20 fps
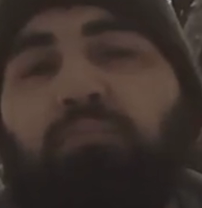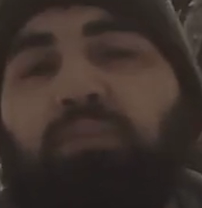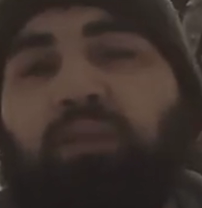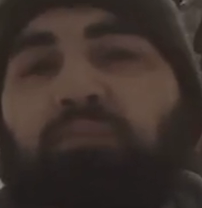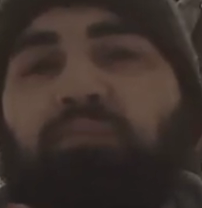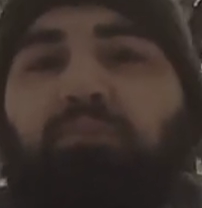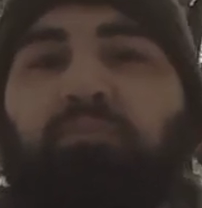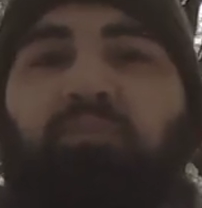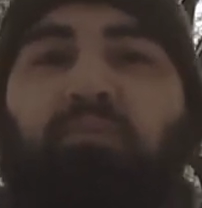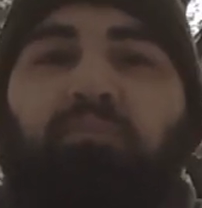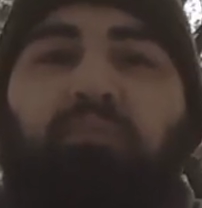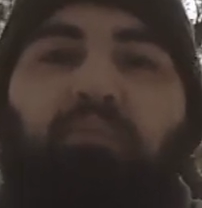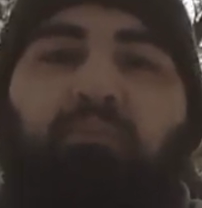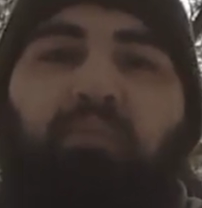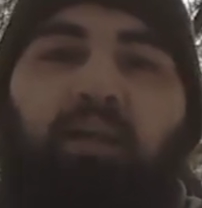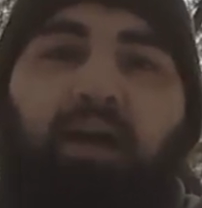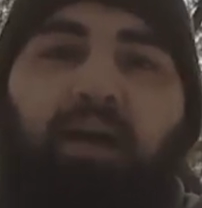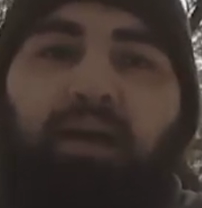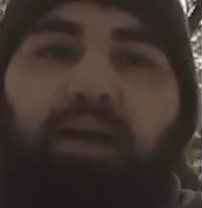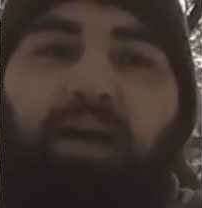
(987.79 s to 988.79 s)
Blah, blah, blah, blah,
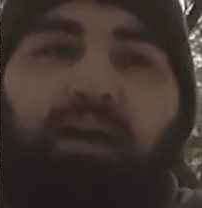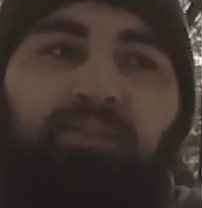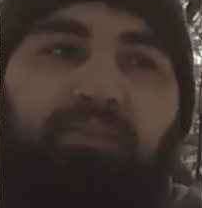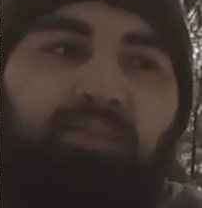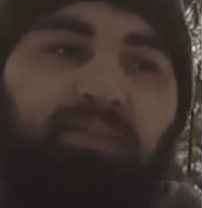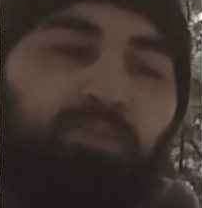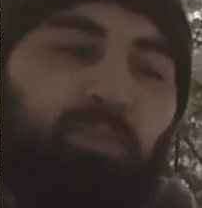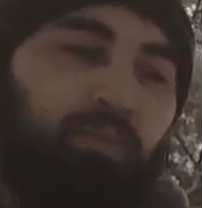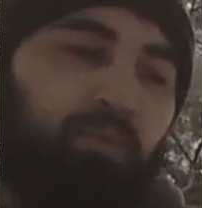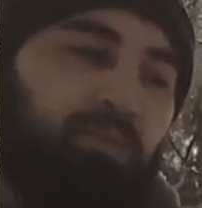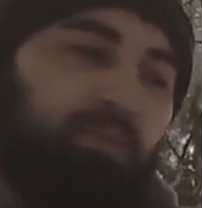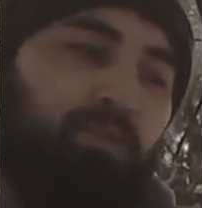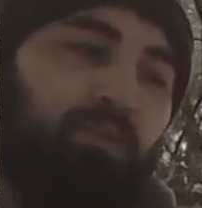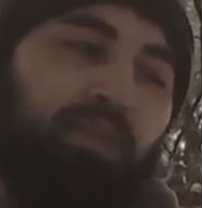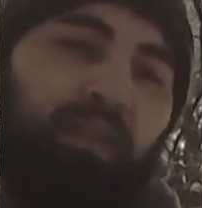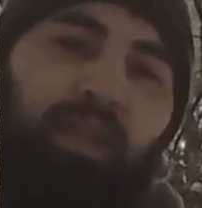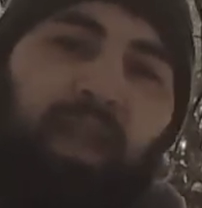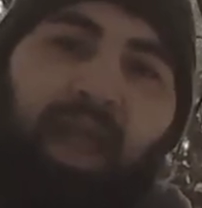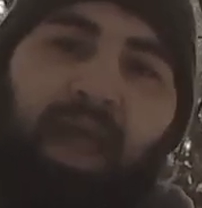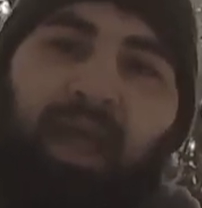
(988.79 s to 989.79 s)
blah, guys. And that's why we're going to
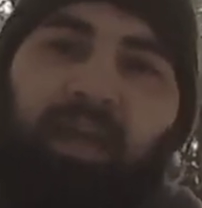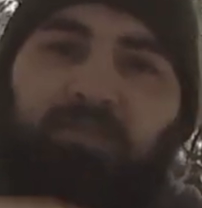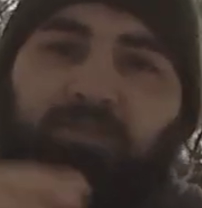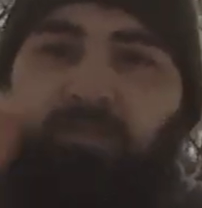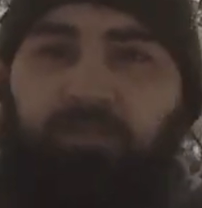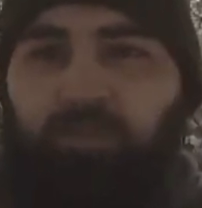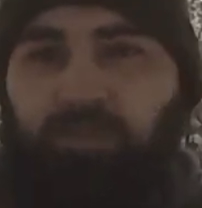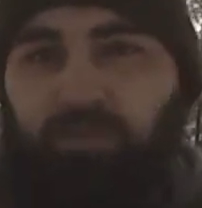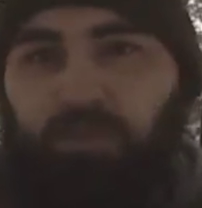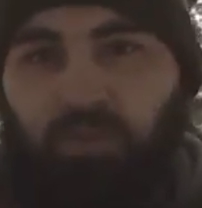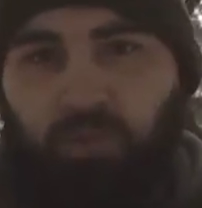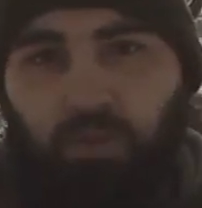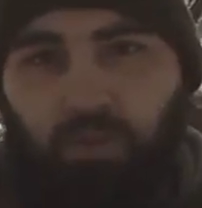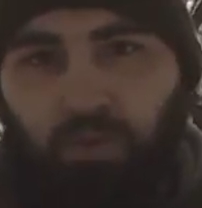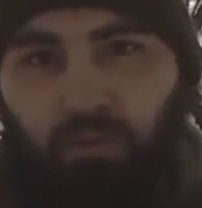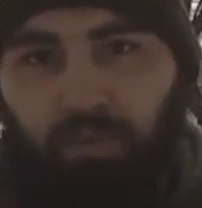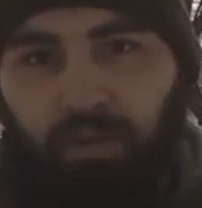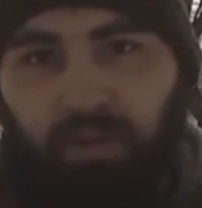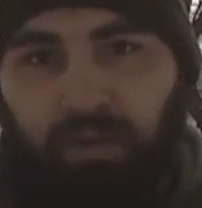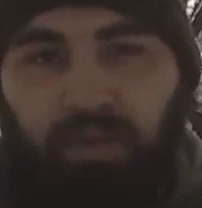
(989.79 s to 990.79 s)
do like an axe versus
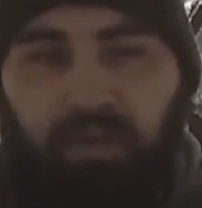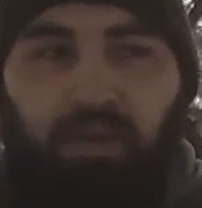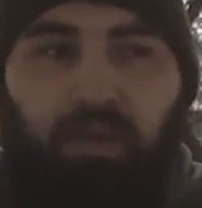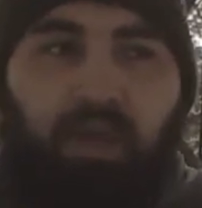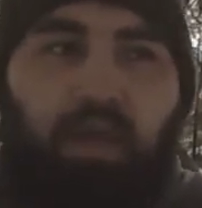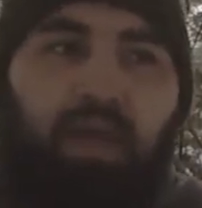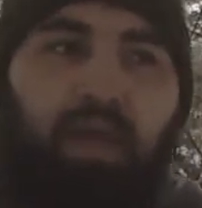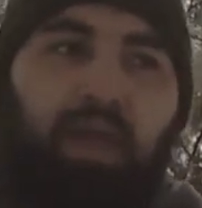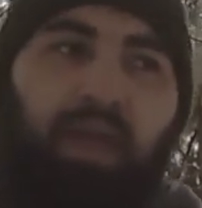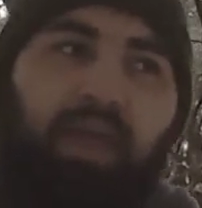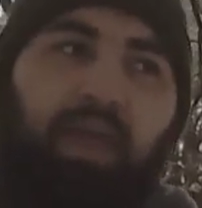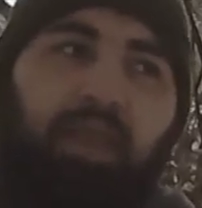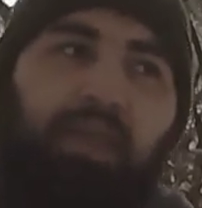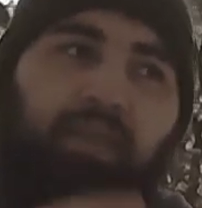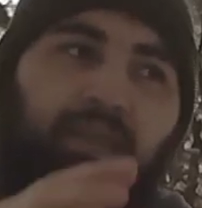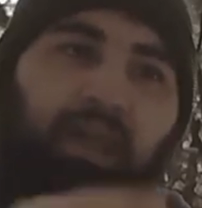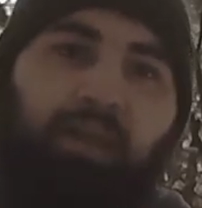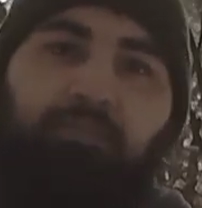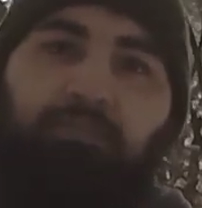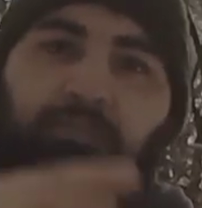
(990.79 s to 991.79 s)
kukri,
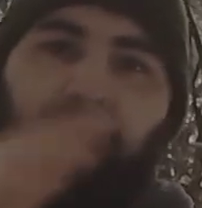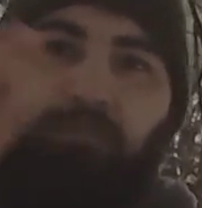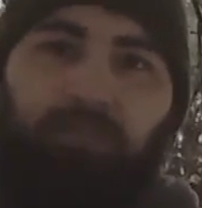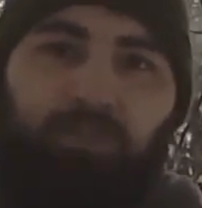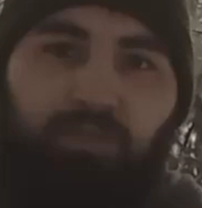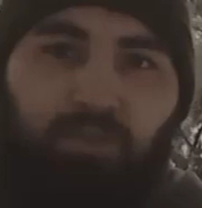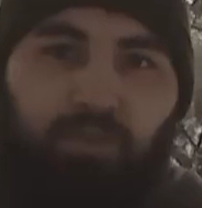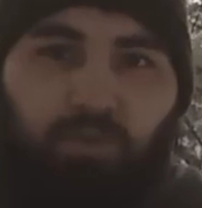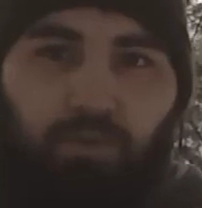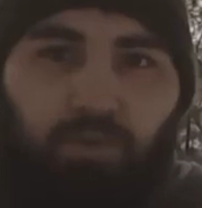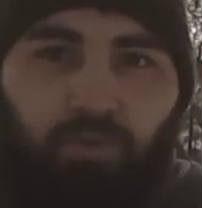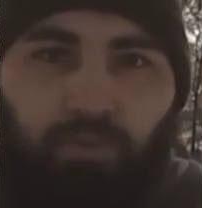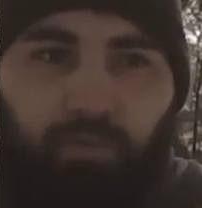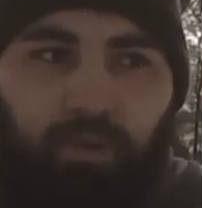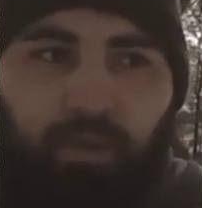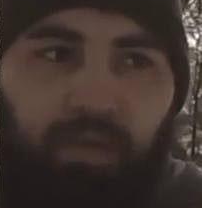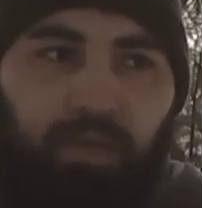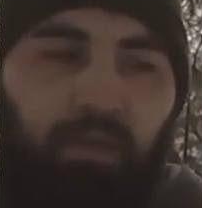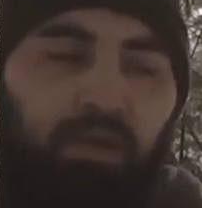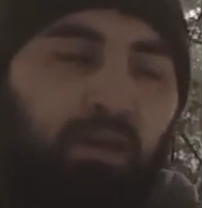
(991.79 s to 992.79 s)
a knife versus
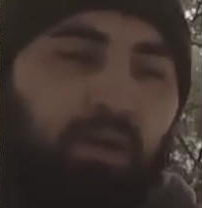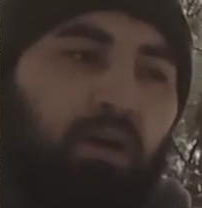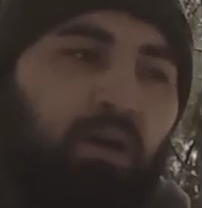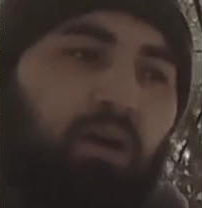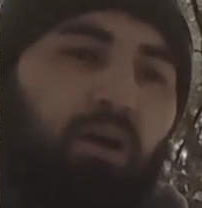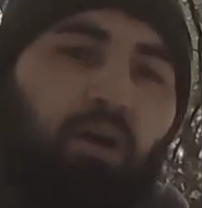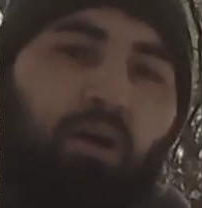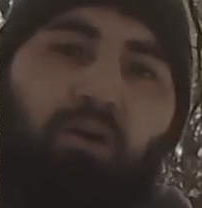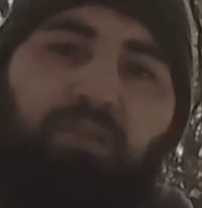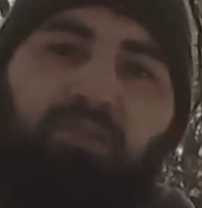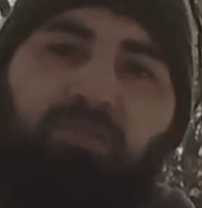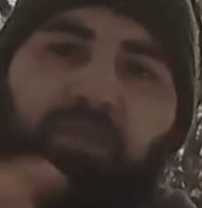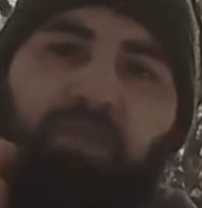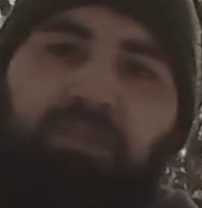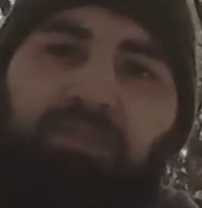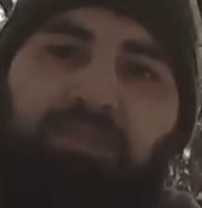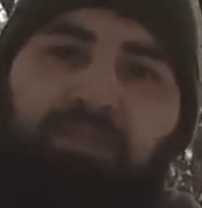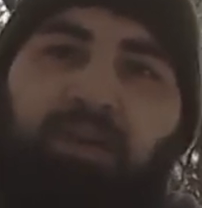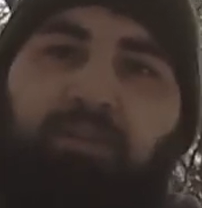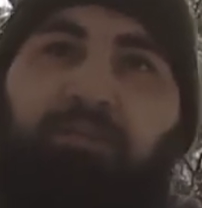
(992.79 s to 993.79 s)
kukri, all this
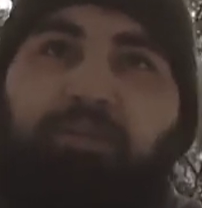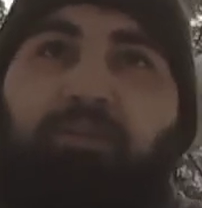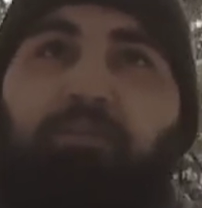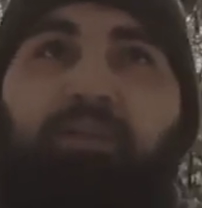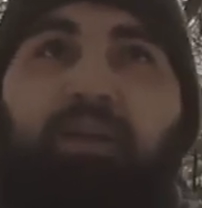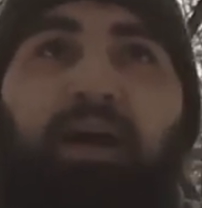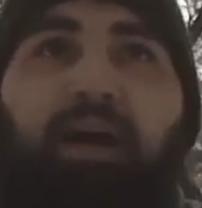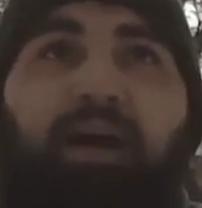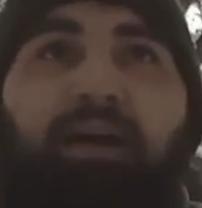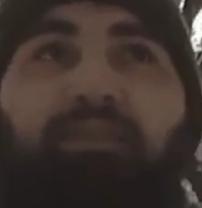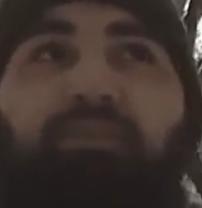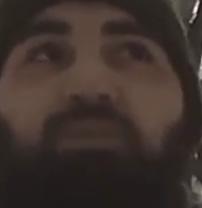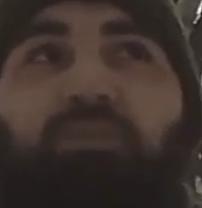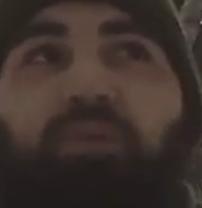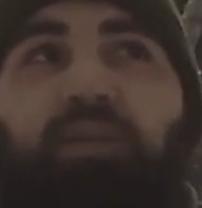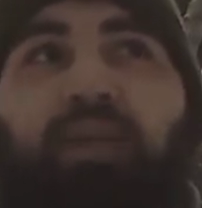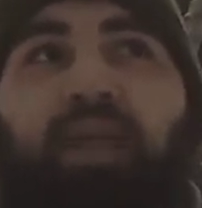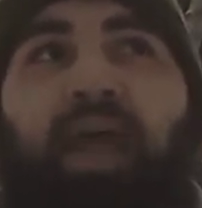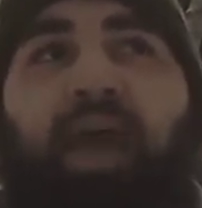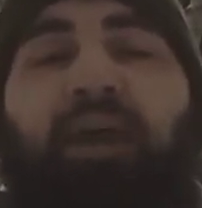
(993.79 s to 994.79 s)
fun stuff here, guys. So
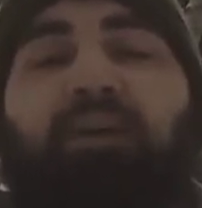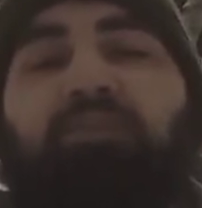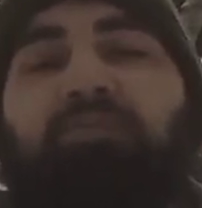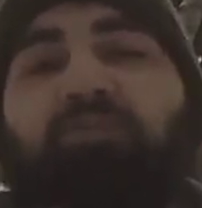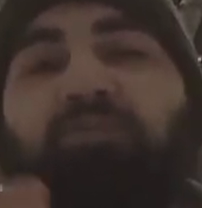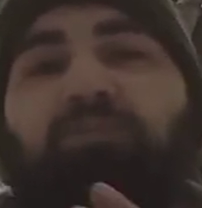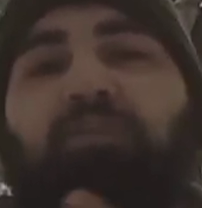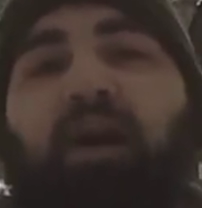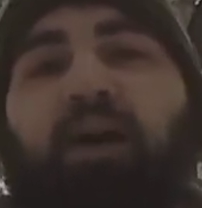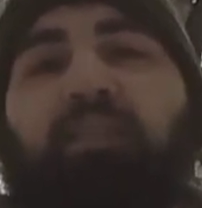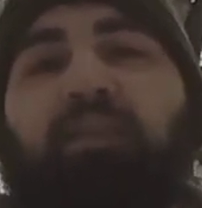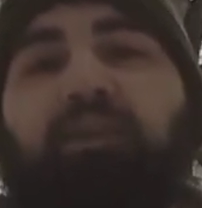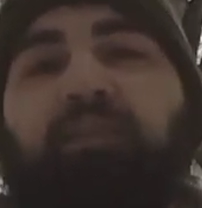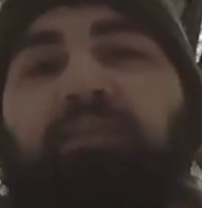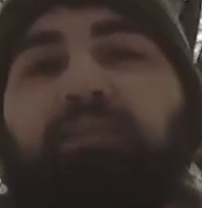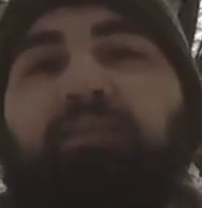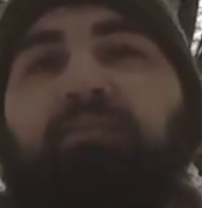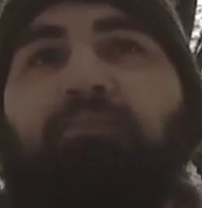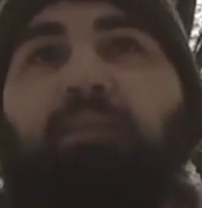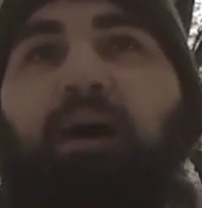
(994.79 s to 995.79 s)
we can actually finally
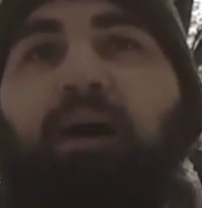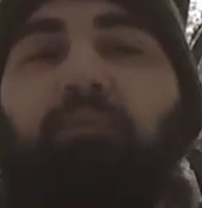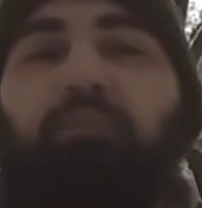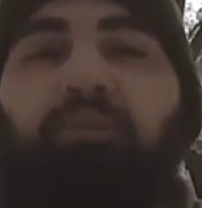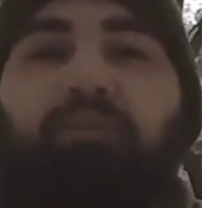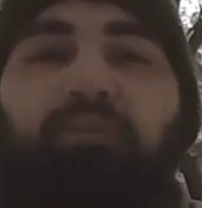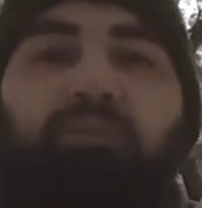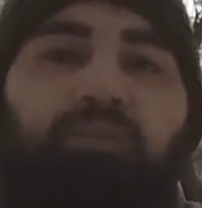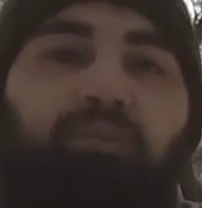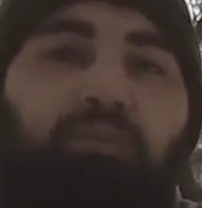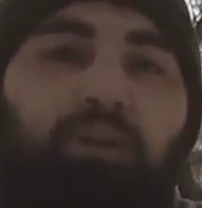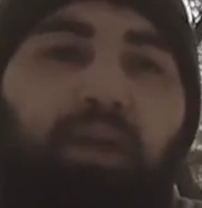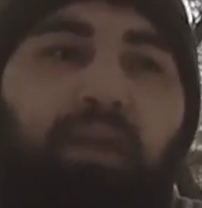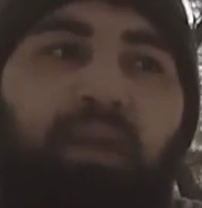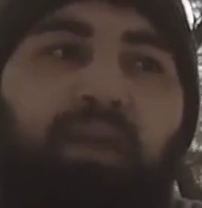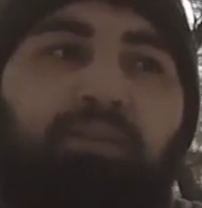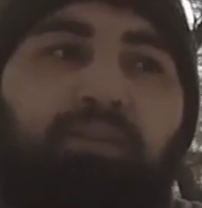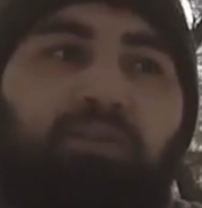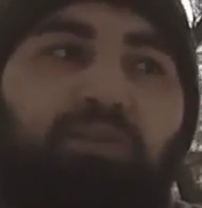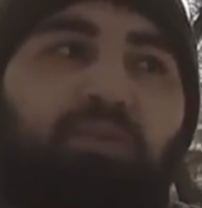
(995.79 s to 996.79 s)
get to the bottom of this. Okay,
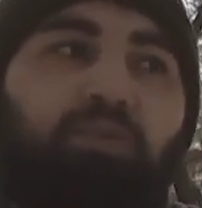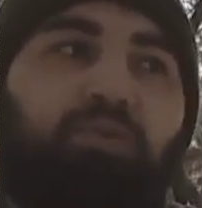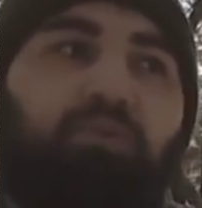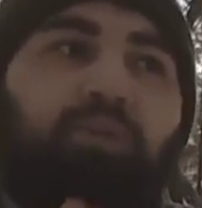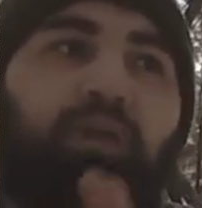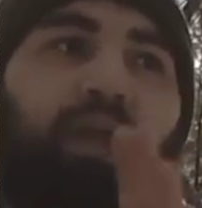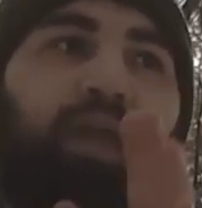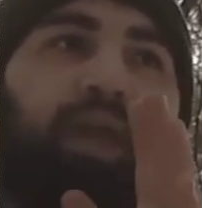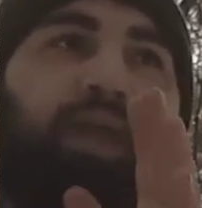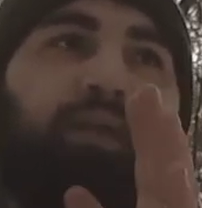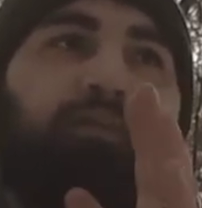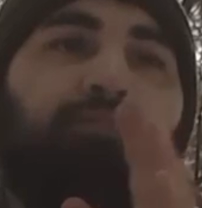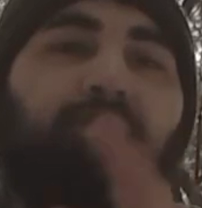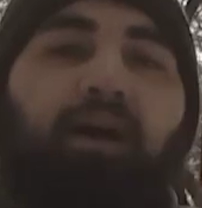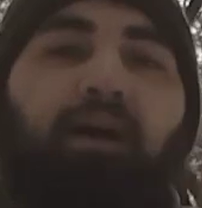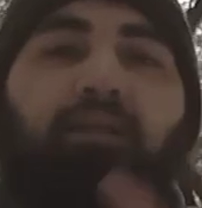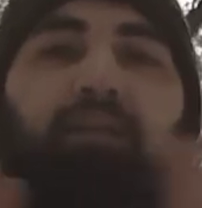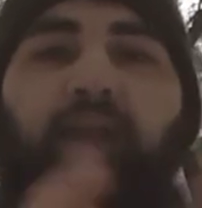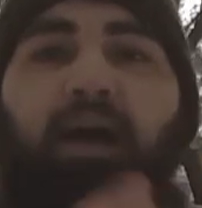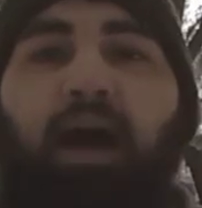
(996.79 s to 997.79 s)
is a kukri a
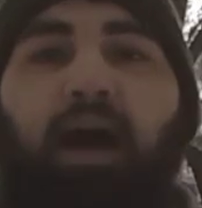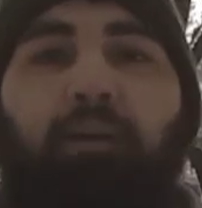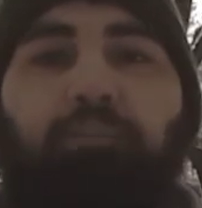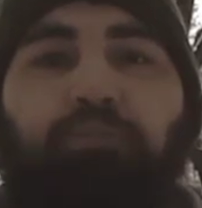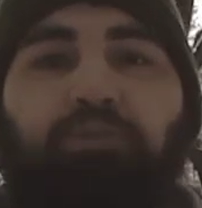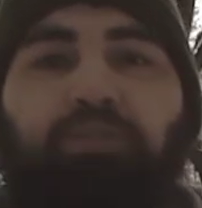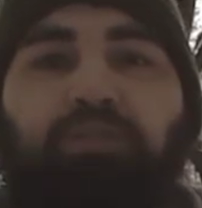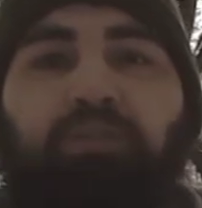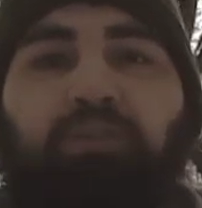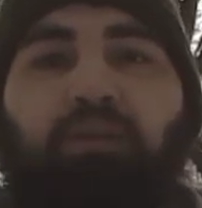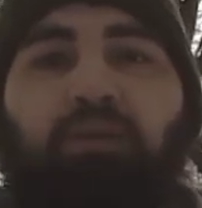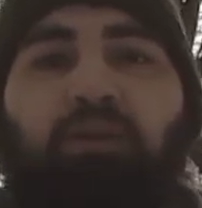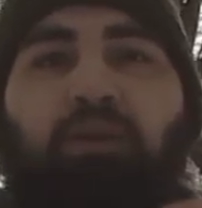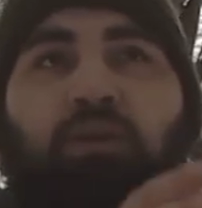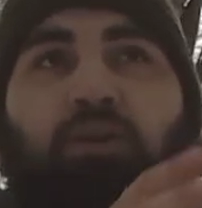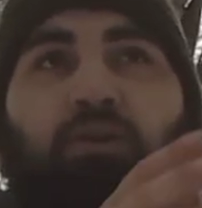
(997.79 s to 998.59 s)
valid option